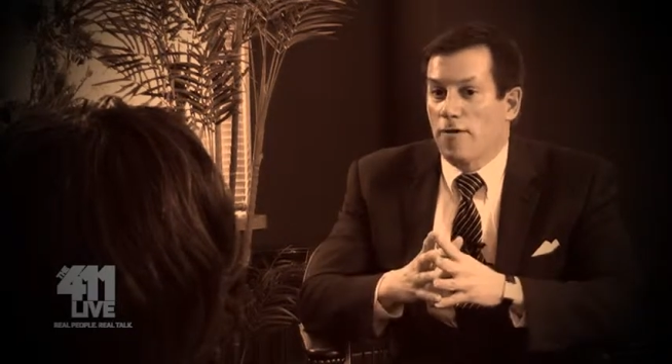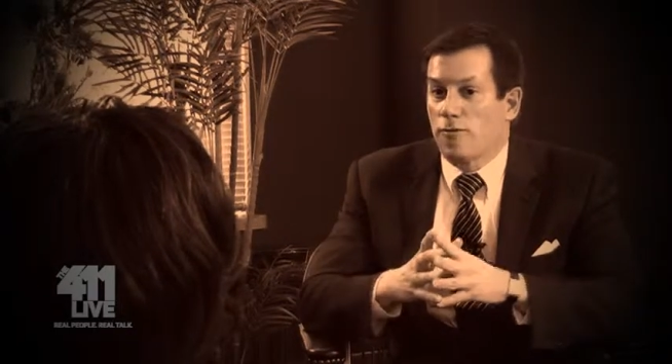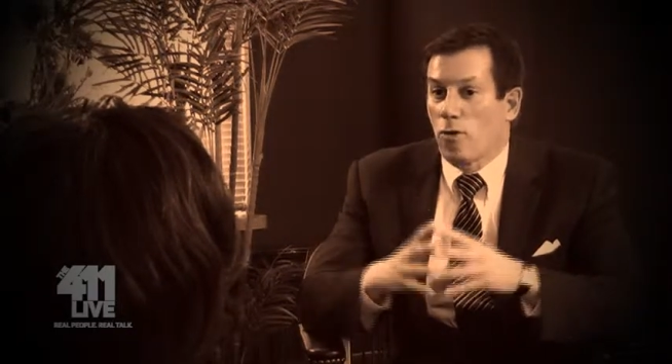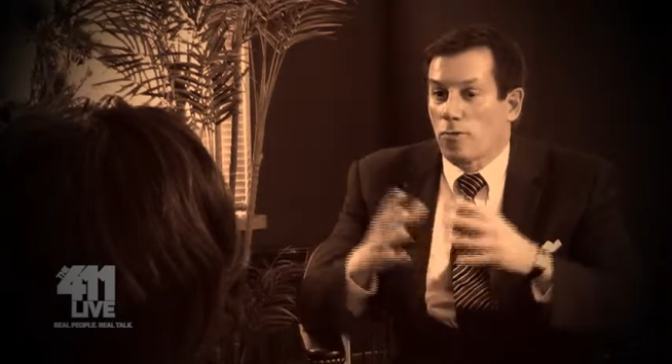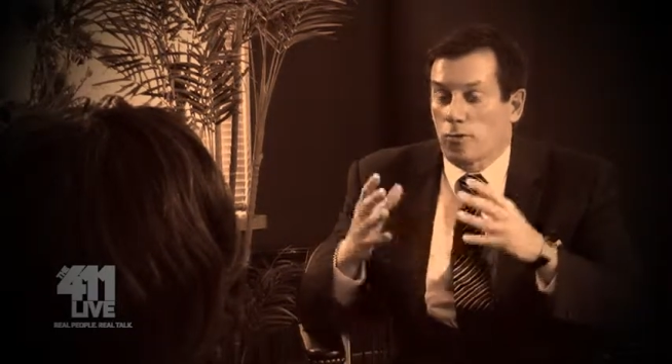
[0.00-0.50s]

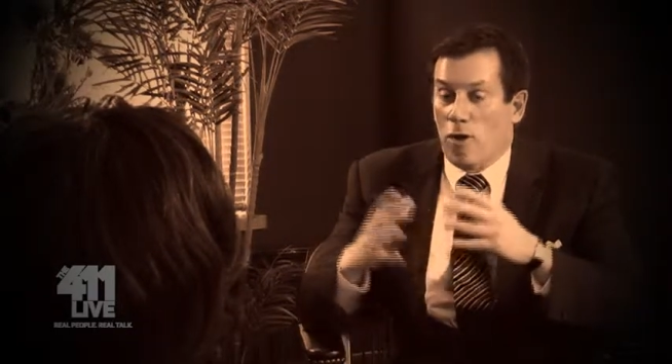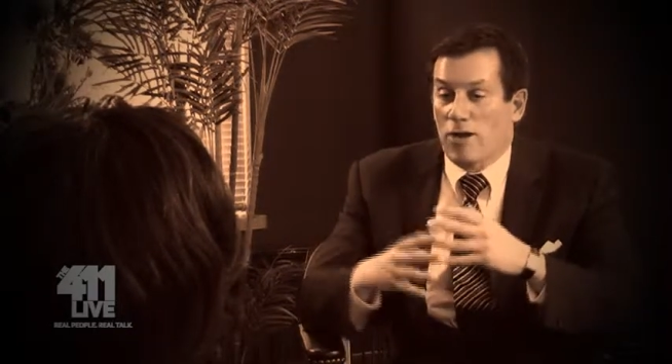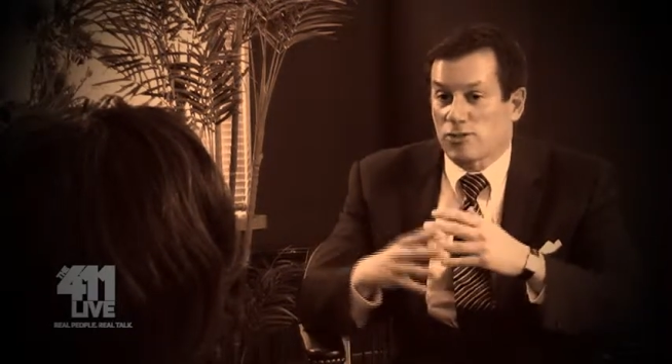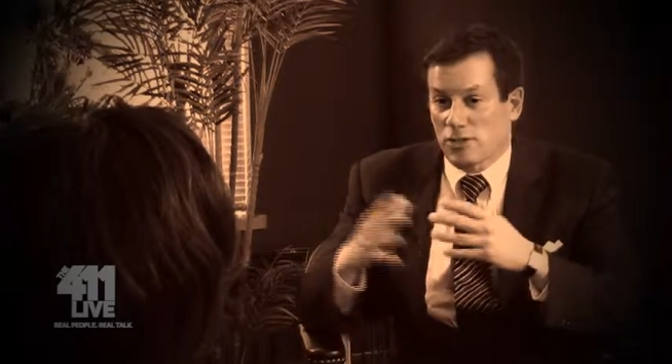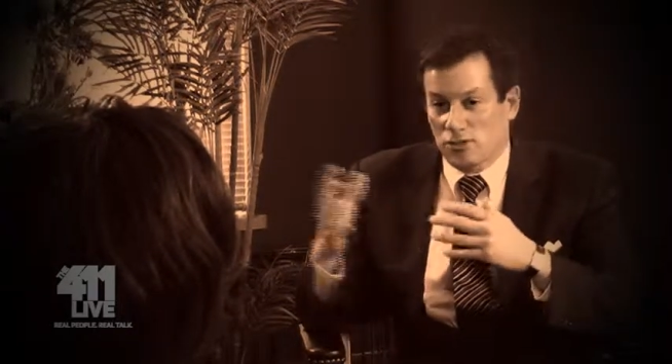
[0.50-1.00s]
for
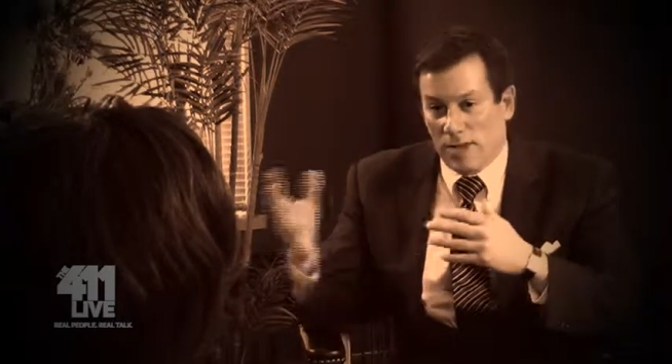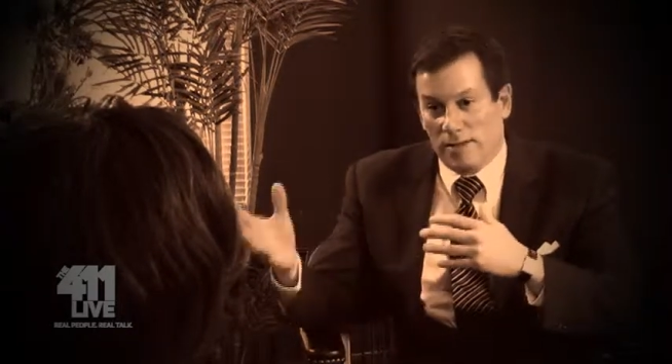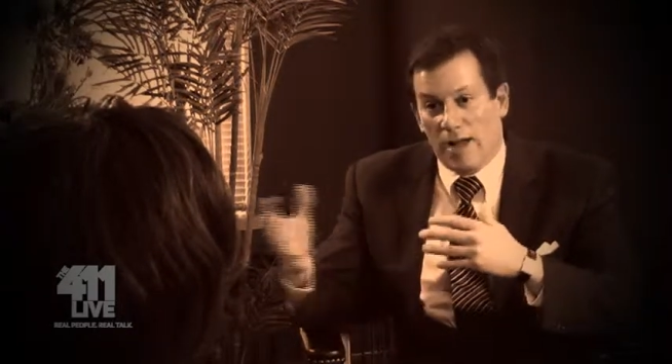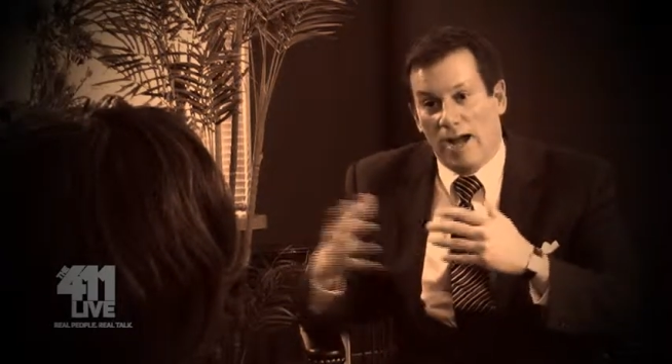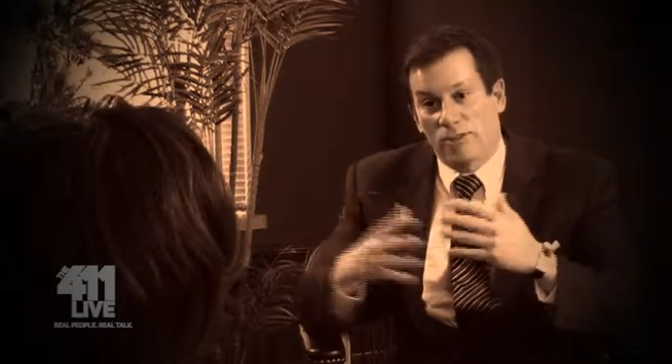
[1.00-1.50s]
crossing
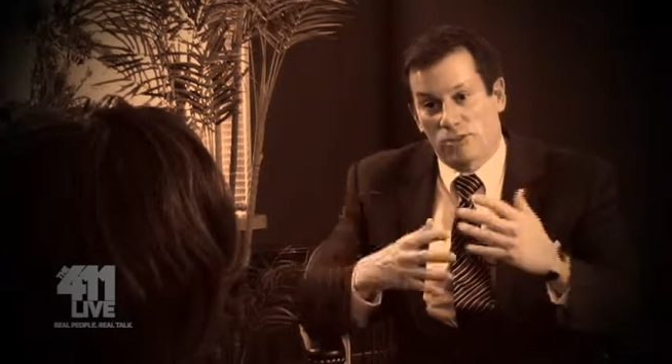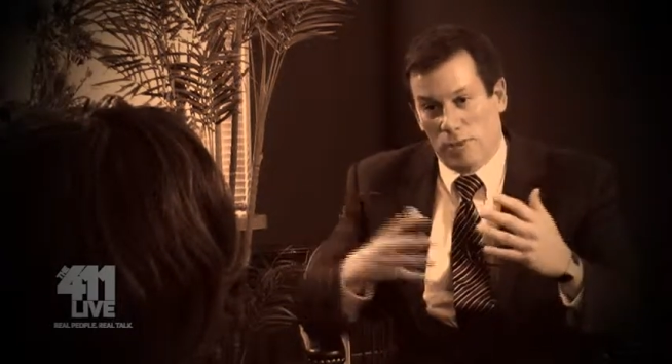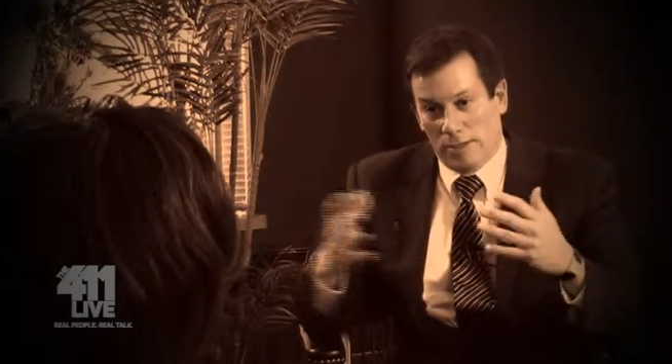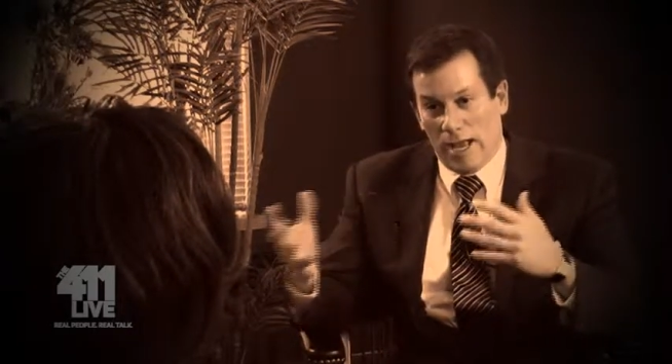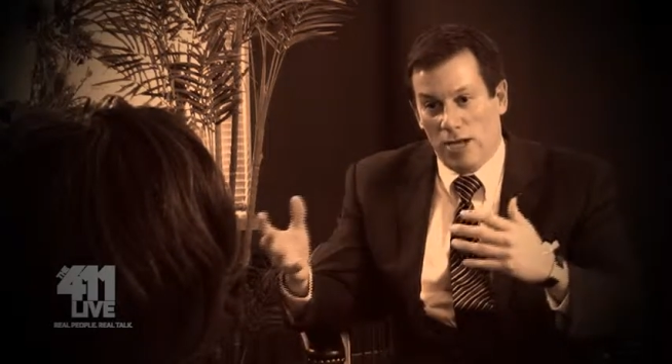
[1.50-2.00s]
state lines to
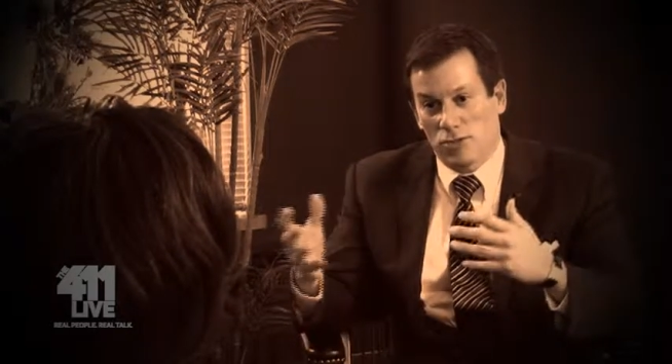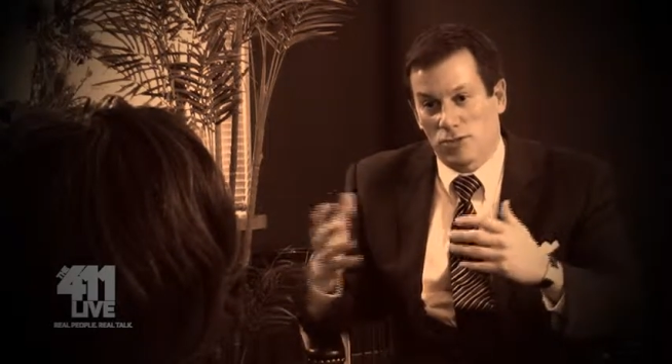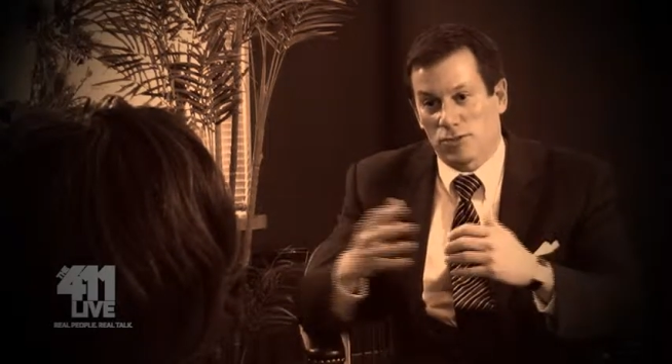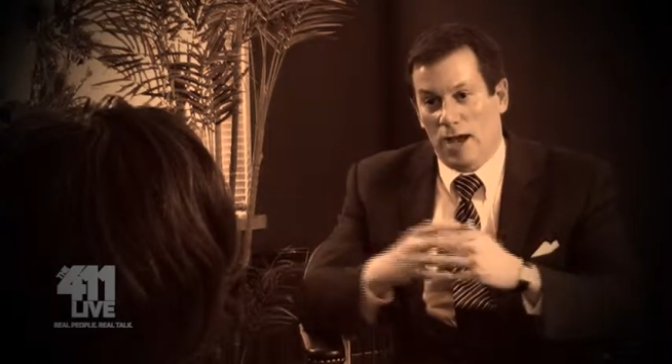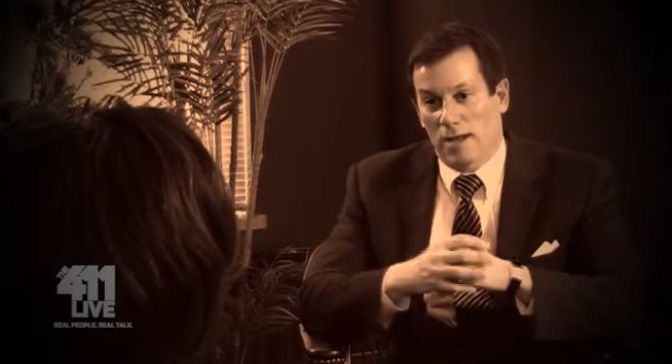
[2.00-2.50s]
engage in
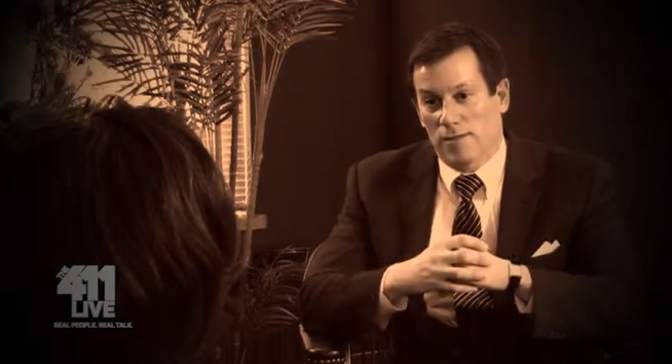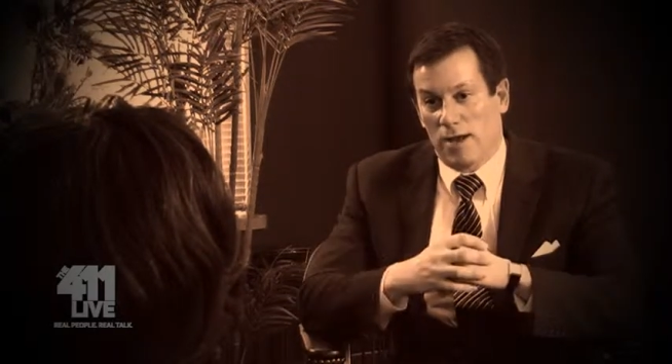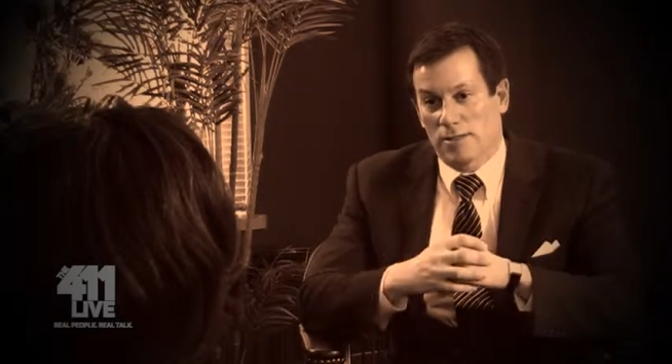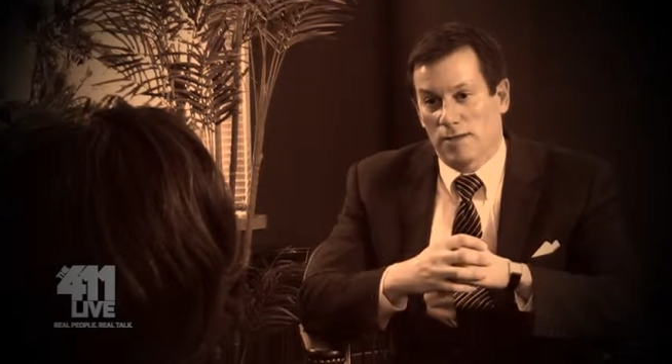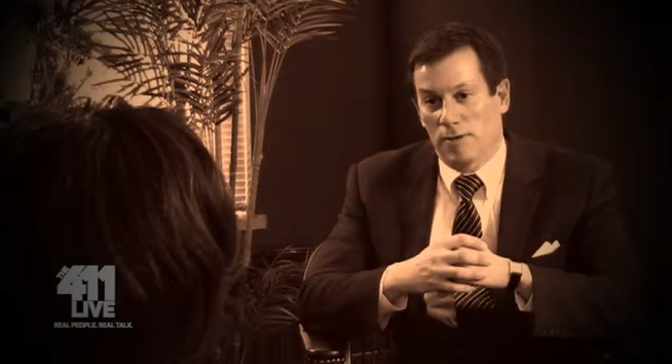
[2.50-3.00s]
this kind of
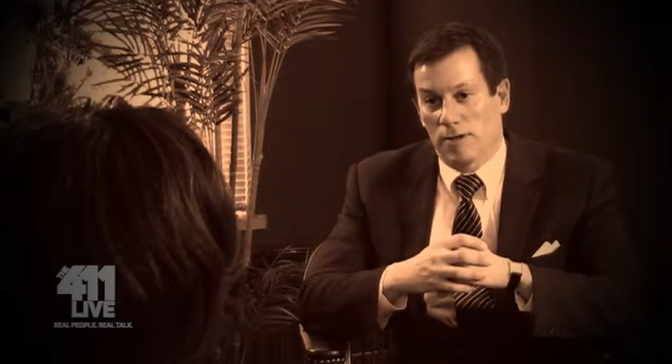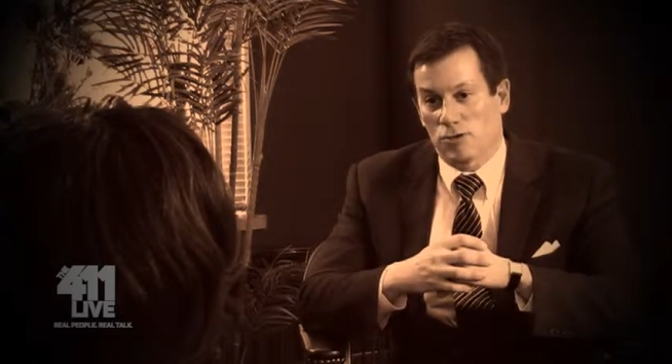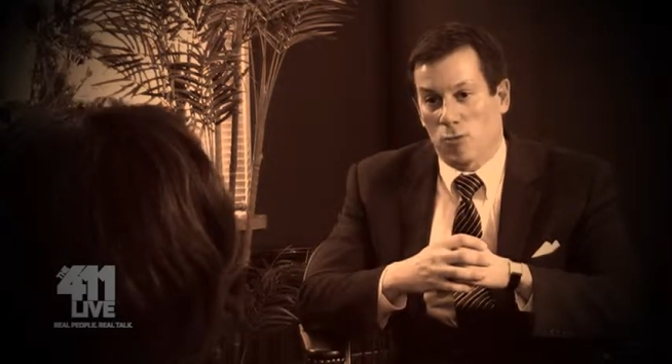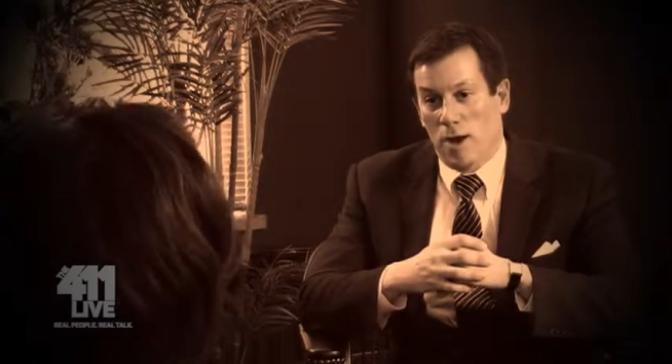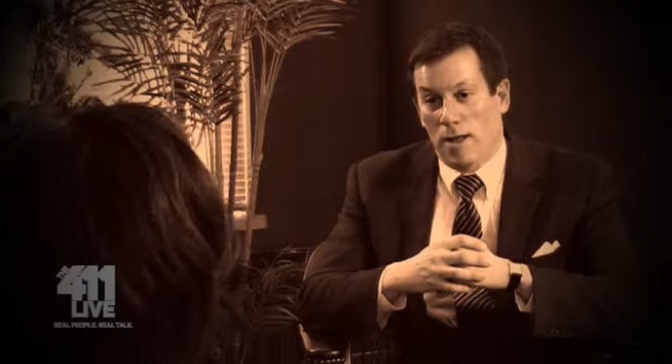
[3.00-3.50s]
activity
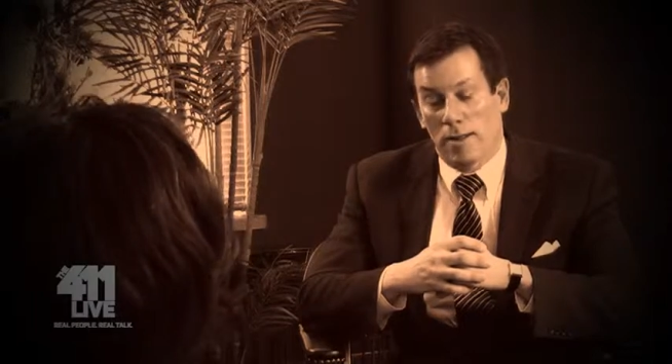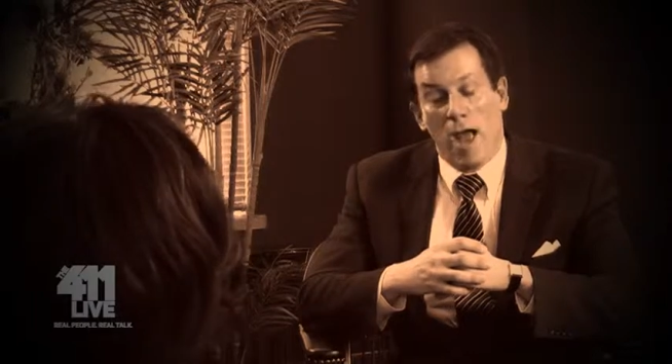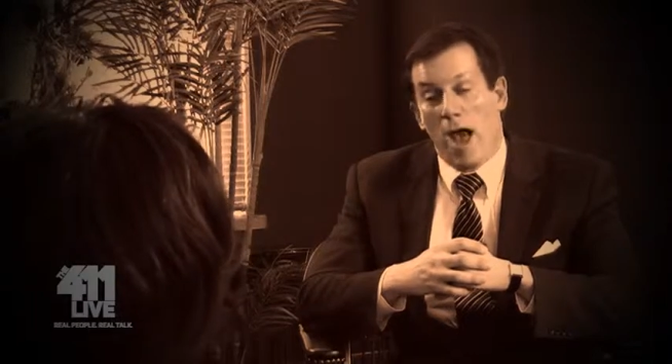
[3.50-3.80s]
as well,